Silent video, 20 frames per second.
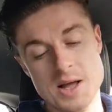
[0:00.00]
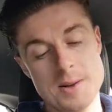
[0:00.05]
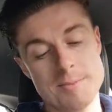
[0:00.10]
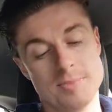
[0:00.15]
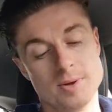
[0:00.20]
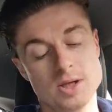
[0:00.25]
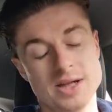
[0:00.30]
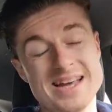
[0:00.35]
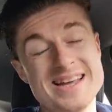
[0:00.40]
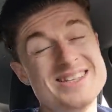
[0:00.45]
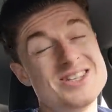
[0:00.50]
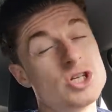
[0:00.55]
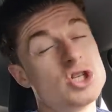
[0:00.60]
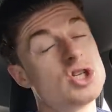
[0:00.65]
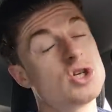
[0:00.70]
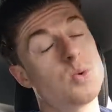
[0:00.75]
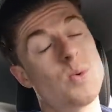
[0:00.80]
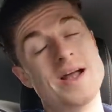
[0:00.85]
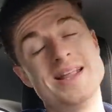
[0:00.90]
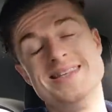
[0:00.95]
But Leeds are
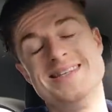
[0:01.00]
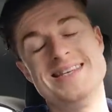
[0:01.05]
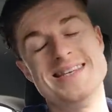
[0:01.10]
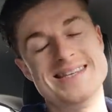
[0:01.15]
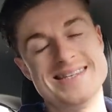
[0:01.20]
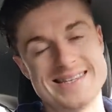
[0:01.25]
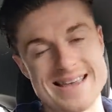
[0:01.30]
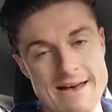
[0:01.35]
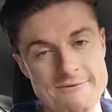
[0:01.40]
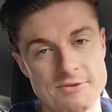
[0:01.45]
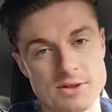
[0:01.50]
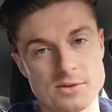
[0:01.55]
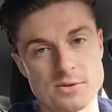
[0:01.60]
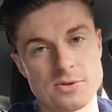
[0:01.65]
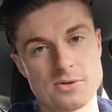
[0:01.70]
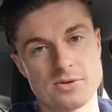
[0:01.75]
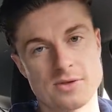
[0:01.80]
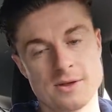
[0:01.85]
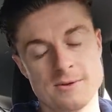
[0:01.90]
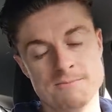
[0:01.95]

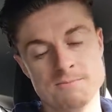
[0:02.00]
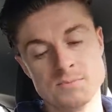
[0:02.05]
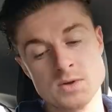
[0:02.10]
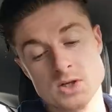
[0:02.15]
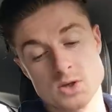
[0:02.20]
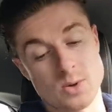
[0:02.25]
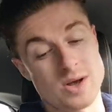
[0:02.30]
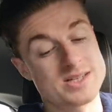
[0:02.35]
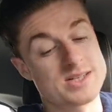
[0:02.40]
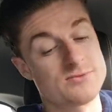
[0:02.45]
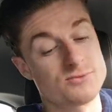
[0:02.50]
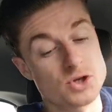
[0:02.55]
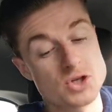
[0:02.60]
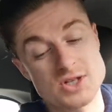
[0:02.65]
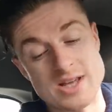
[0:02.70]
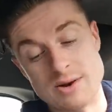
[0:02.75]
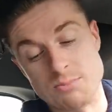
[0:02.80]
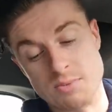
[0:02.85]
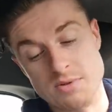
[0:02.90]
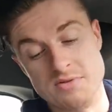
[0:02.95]
27th. So as I've just
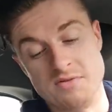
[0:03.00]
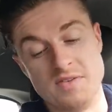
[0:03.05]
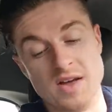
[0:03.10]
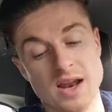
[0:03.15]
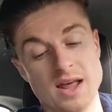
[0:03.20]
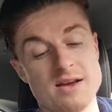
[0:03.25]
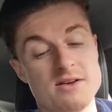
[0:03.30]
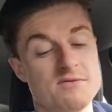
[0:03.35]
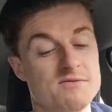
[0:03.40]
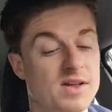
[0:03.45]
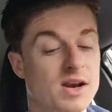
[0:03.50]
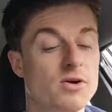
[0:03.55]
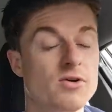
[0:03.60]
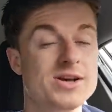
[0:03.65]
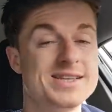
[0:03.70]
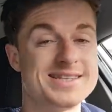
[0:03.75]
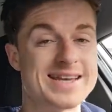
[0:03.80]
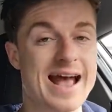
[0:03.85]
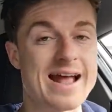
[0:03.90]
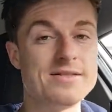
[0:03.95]
said with Villa, Villa
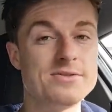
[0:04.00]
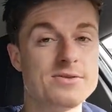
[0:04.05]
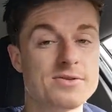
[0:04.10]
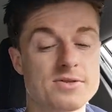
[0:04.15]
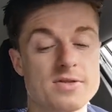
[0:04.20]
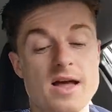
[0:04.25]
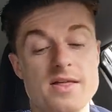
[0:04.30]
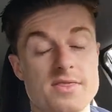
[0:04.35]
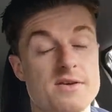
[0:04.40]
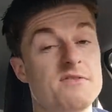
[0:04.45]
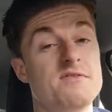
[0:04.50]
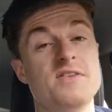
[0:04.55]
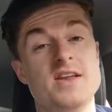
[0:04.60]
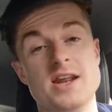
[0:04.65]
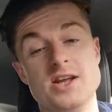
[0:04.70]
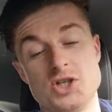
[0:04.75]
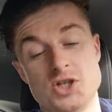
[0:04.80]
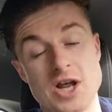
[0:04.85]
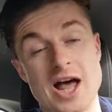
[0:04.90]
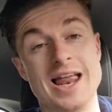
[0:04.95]
are 10th and they
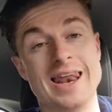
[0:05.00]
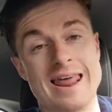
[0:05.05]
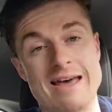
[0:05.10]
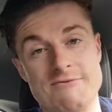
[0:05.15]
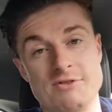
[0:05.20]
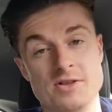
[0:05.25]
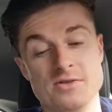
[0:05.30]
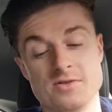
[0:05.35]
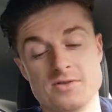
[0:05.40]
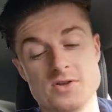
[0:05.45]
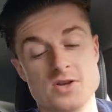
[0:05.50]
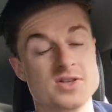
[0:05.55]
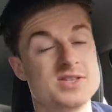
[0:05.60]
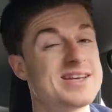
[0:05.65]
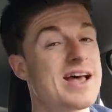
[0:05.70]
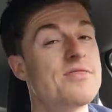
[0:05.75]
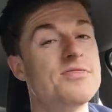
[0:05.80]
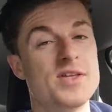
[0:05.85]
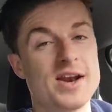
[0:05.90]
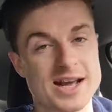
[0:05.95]
finished 11th. So
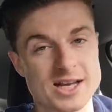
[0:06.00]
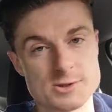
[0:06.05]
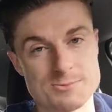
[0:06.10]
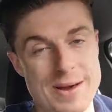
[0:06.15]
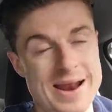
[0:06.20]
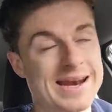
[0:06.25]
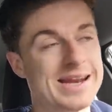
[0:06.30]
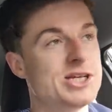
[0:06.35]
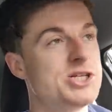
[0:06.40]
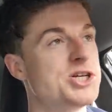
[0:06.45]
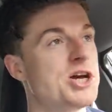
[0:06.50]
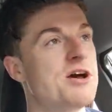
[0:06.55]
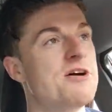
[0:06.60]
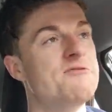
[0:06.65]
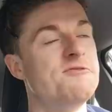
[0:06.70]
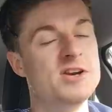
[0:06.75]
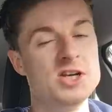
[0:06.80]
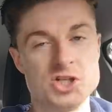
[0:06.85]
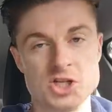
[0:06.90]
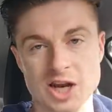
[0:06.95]
10th in expenditure,
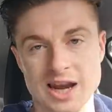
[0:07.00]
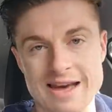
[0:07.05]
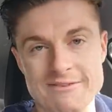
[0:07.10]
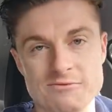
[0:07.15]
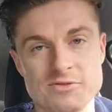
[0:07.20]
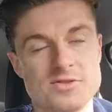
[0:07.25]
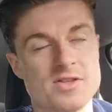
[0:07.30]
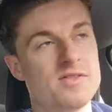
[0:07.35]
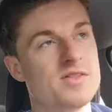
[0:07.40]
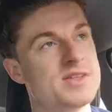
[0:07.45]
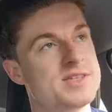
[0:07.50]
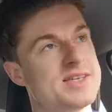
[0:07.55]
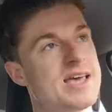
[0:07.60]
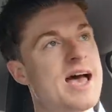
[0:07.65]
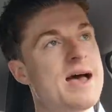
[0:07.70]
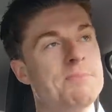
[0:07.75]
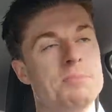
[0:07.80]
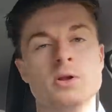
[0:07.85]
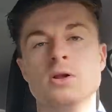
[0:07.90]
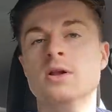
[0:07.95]
finished 11th in the
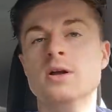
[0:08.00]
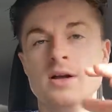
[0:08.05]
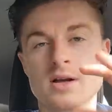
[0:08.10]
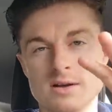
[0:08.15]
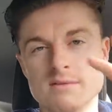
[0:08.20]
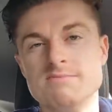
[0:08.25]
table.